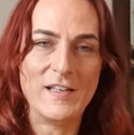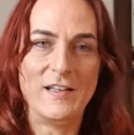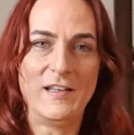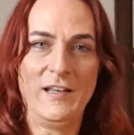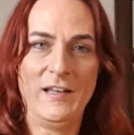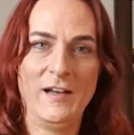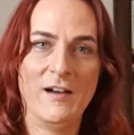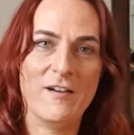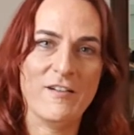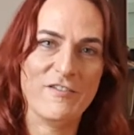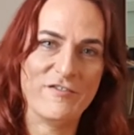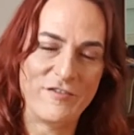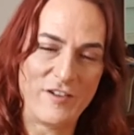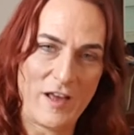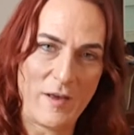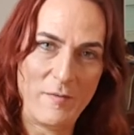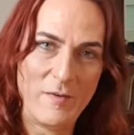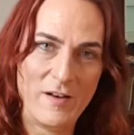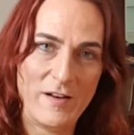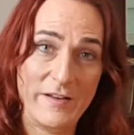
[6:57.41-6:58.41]
in our
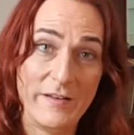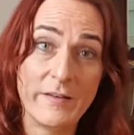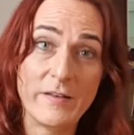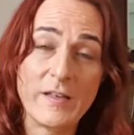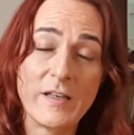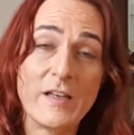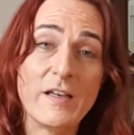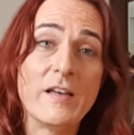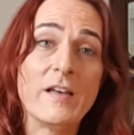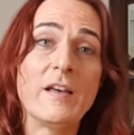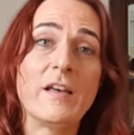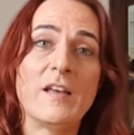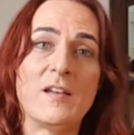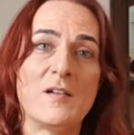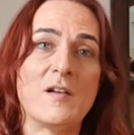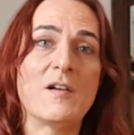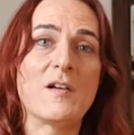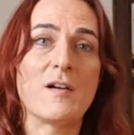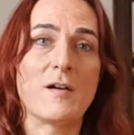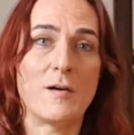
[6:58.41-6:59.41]
family, in
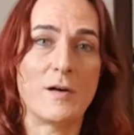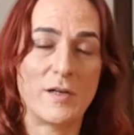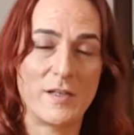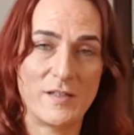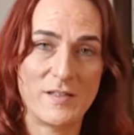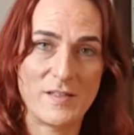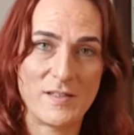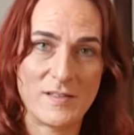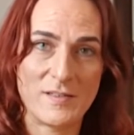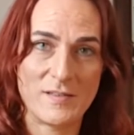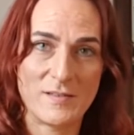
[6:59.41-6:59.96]
our hearts.